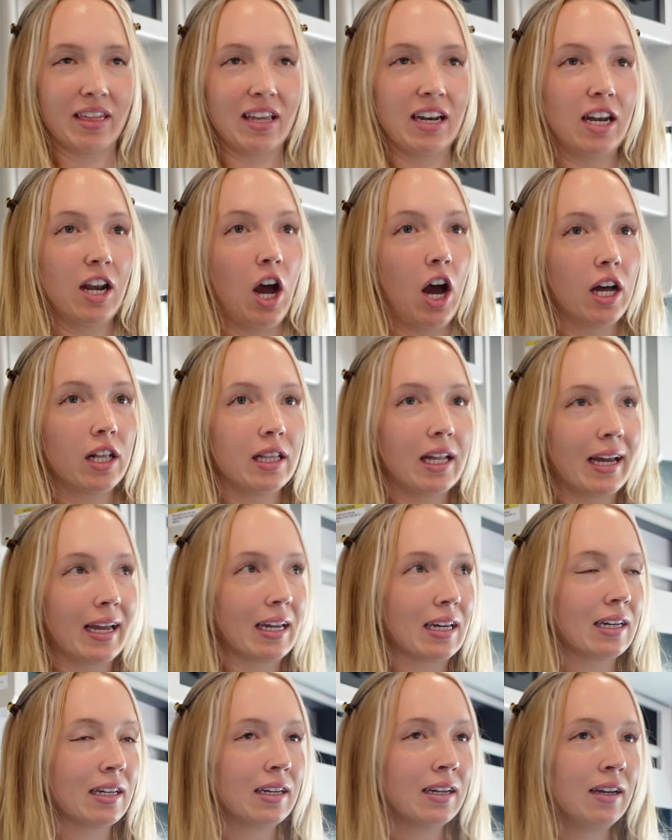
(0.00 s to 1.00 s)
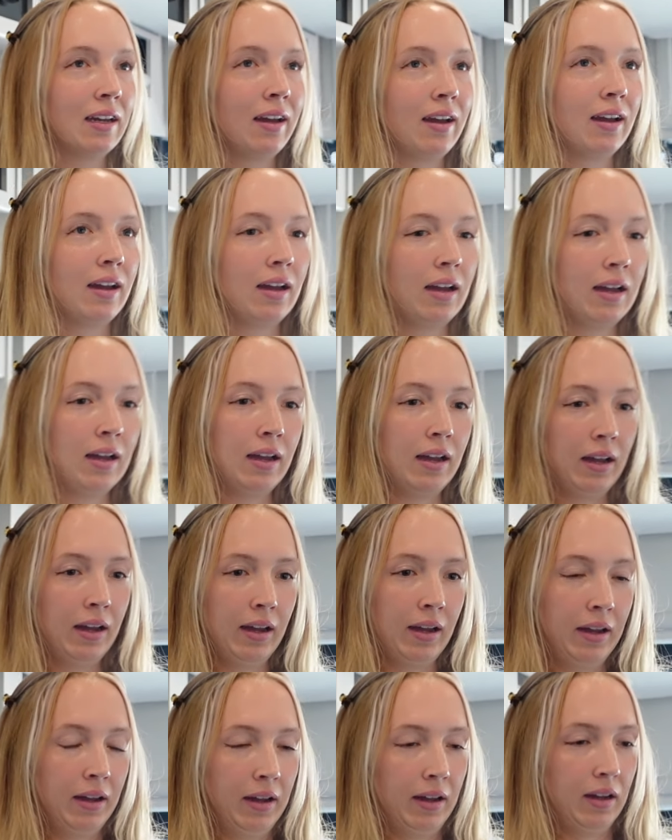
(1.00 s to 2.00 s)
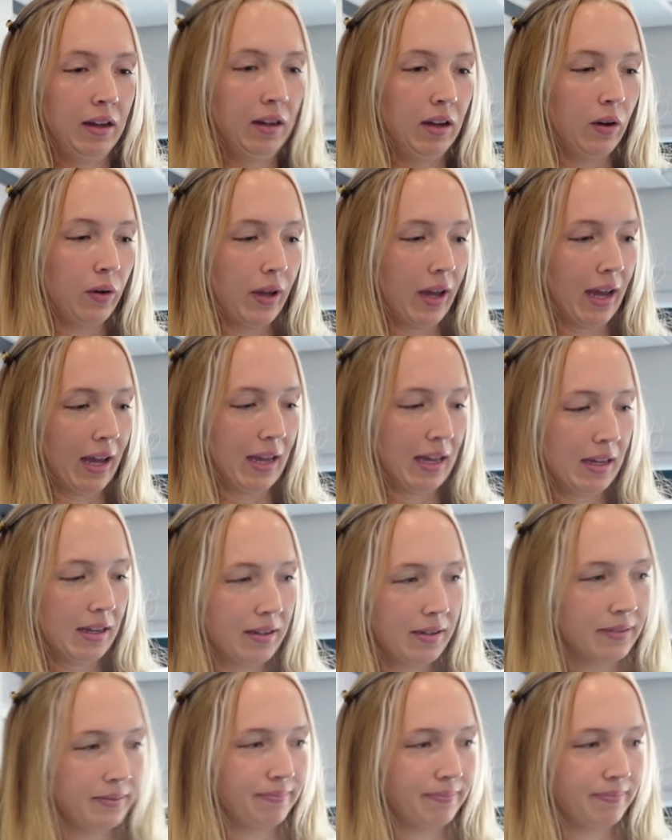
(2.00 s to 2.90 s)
With a not like. Okay.